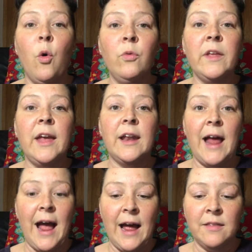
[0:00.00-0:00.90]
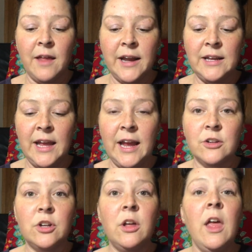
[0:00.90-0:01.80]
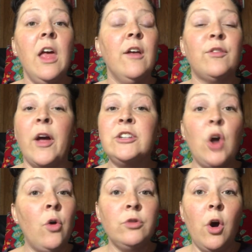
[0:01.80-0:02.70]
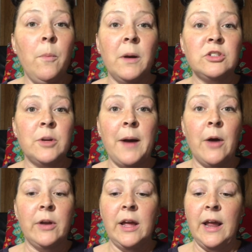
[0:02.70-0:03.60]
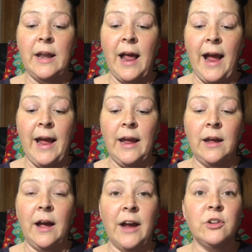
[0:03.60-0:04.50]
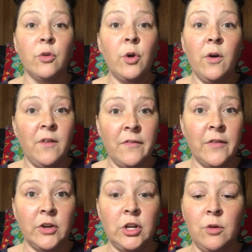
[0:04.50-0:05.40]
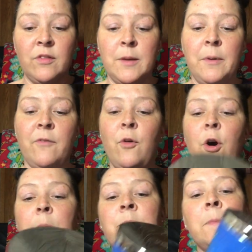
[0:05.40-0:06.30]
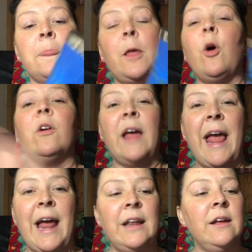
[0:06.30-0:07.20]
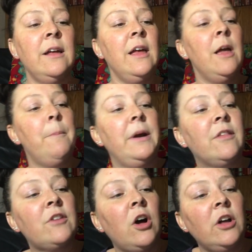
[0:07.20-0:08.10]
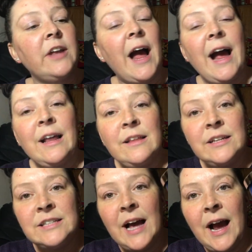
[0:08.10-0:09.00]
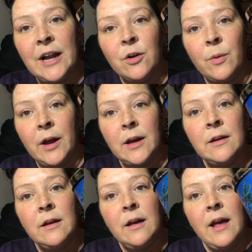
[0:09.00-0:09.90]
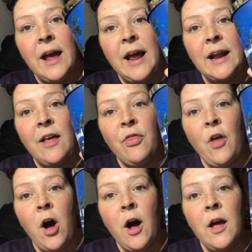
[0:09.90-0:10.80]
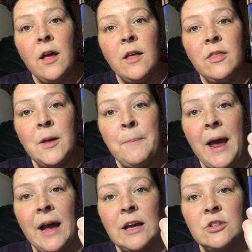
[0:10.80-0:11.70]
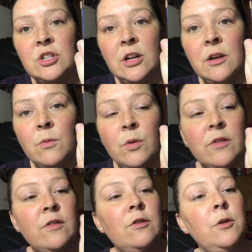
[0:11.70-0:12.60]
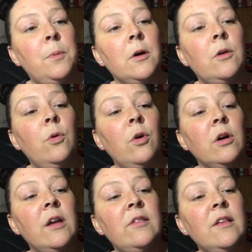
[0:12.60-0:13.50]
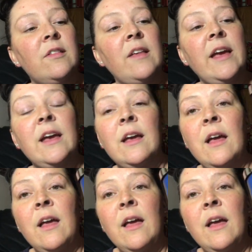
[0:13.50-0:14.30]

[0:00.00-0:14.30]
only an online candle. So I don't know much about it. And I don't know if I've ever used it before or had it. But it's called Island Hideaway. And I thought the packaging was super cool. Because it's like